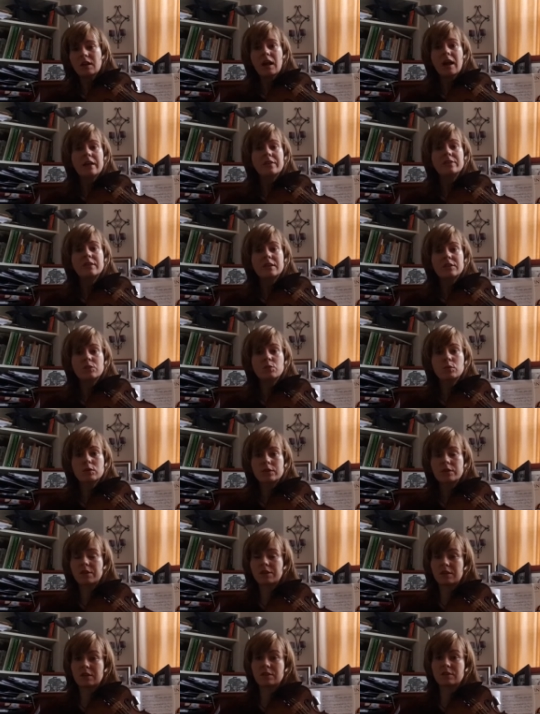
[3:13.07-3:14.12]
And that's one of the
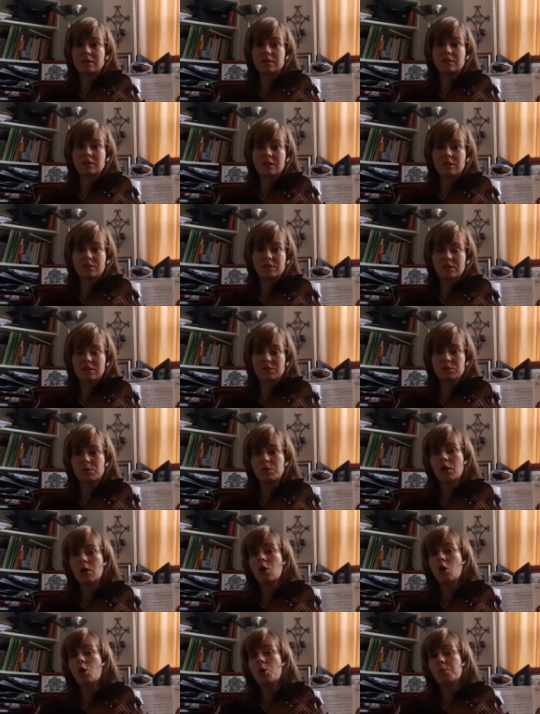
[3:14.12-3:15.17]
things that tells us
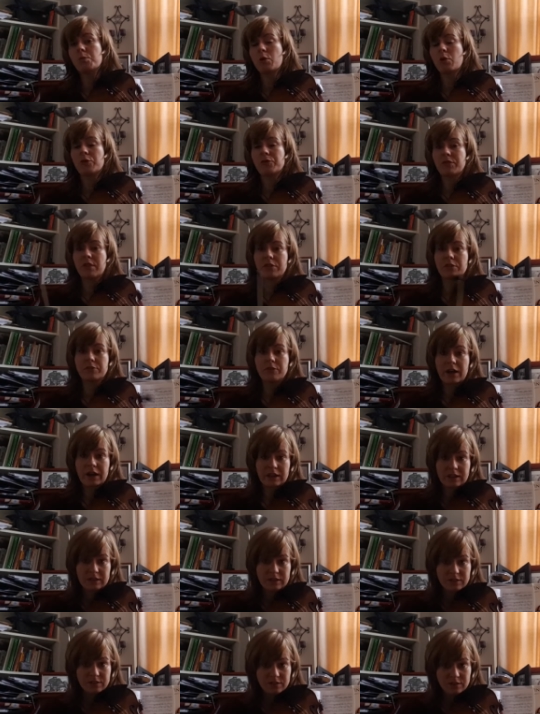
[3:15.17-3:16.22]
both that the
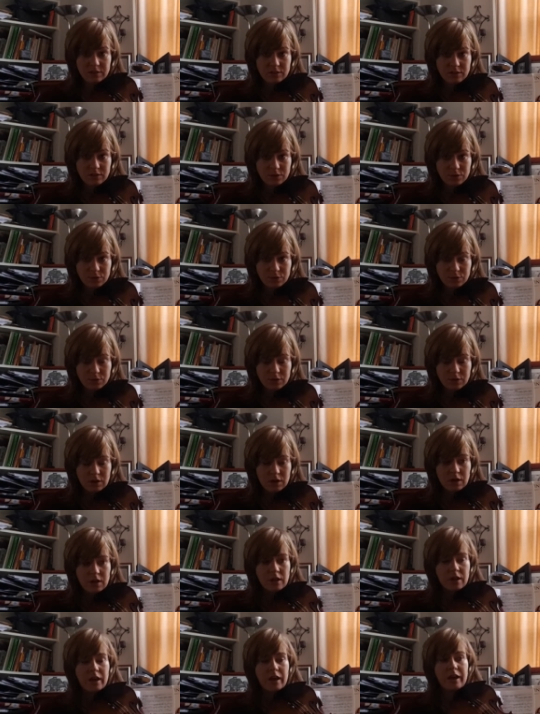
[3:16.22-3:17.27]
violin is in tune
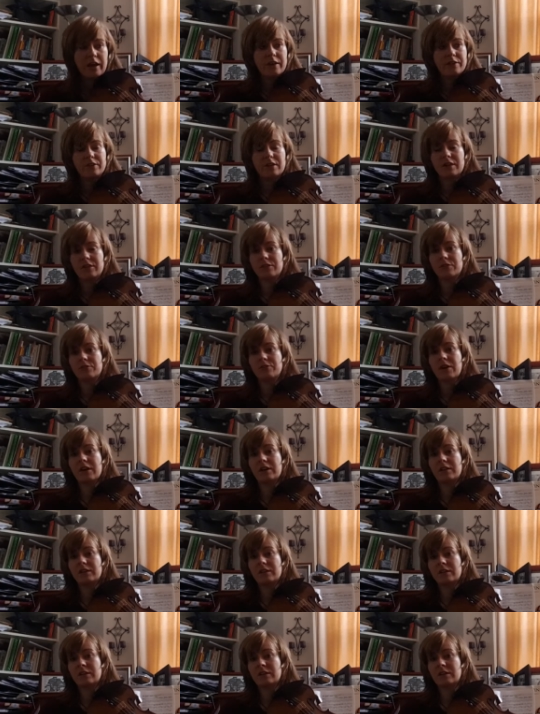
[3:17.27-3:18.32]
and that the
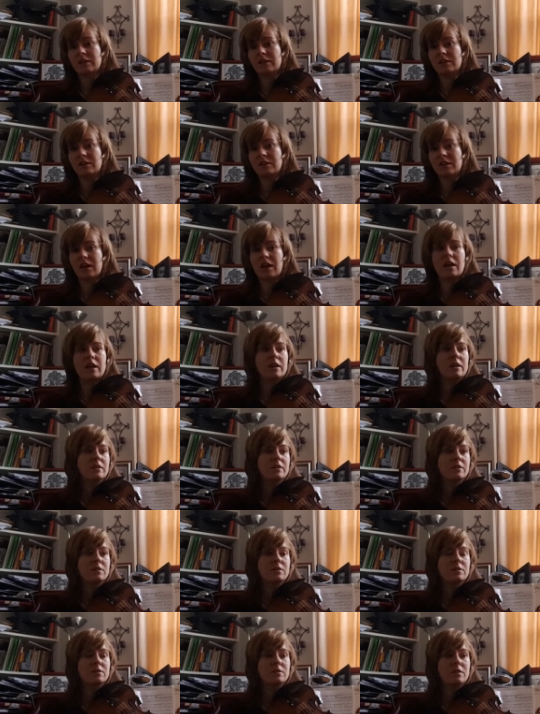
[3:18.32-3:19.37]
violin
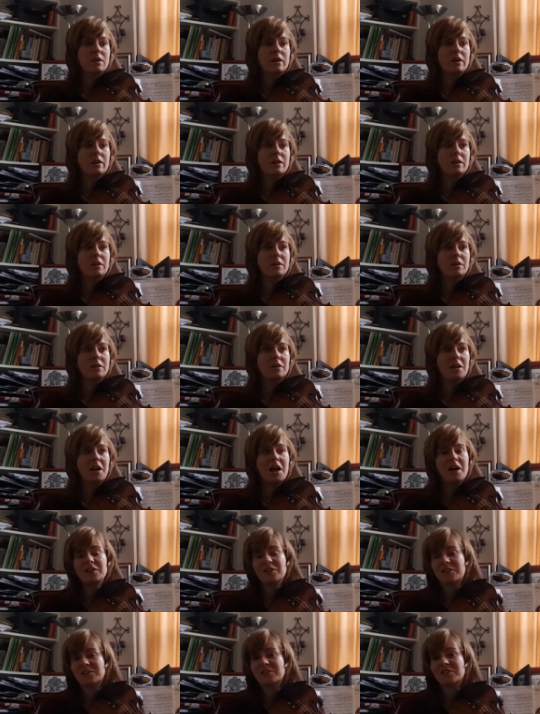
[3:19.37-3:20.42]
is, I
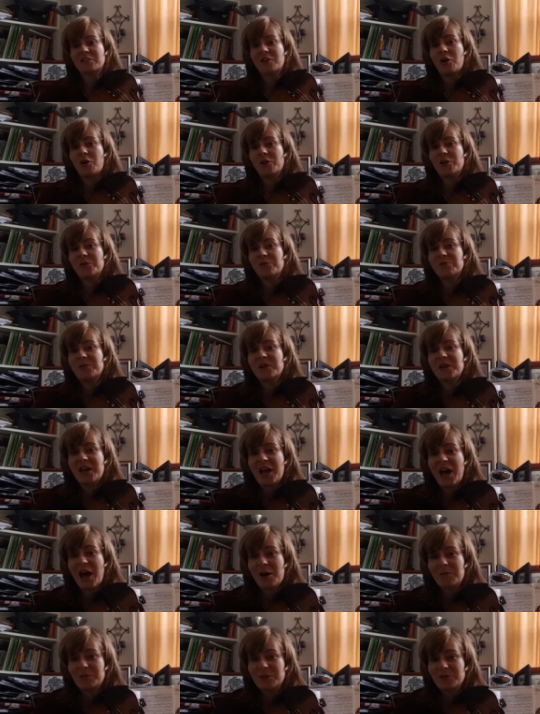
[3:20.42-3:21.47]
like to call it being
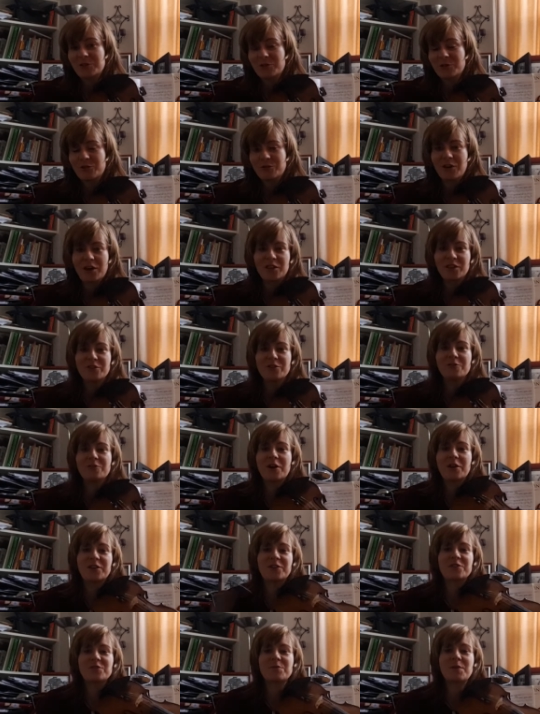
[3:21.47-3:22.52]
happy for the violin. The
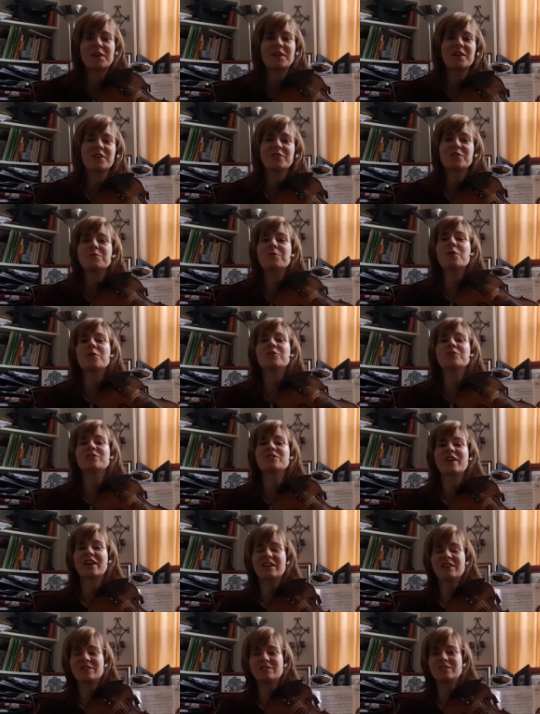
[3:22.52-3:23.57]
violin's making the most
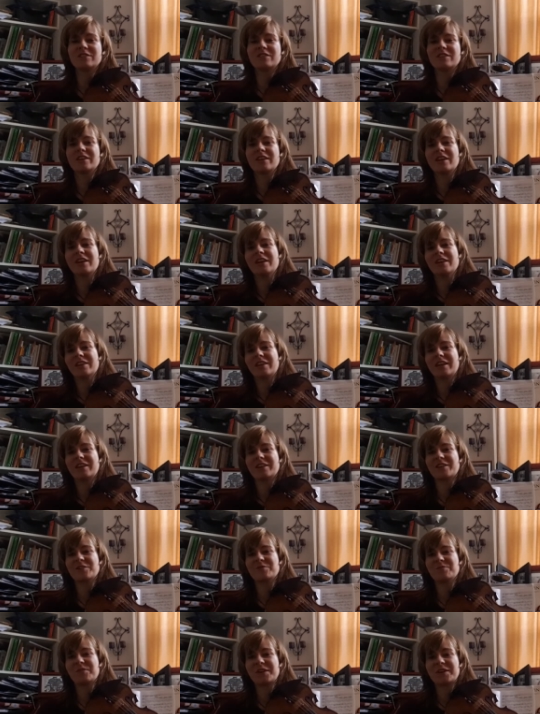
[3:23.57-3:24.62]
sound that it
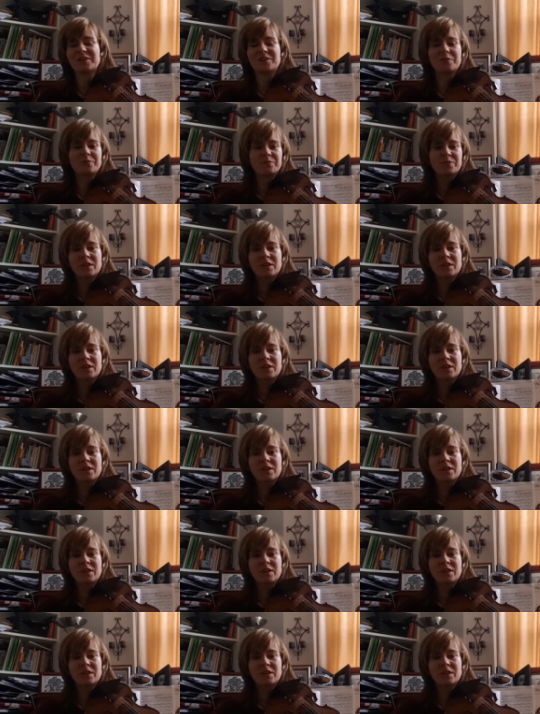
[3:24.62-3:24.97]
can make.